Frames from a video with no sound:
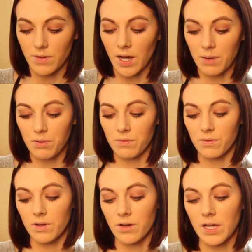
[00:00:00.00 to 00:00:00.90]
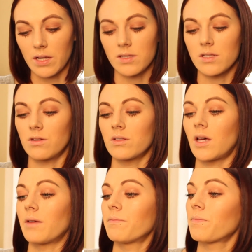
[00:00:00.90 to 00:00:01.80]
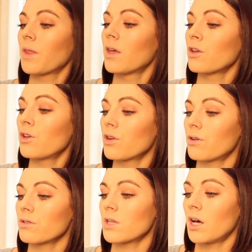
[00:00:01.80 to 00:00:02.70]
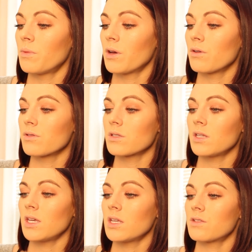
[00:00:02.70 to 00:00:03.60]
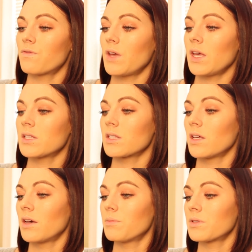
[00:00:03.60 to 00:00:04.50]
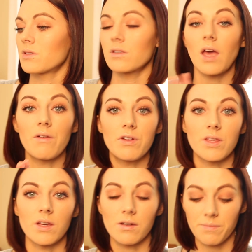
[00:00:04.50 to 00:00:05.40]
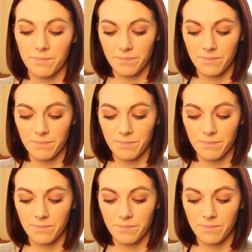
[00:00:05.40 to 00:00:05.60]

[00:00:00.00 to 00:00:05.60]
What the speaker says: Oh yeah, it says on the side. Cuticles, elbows, knees, face, lips, everything.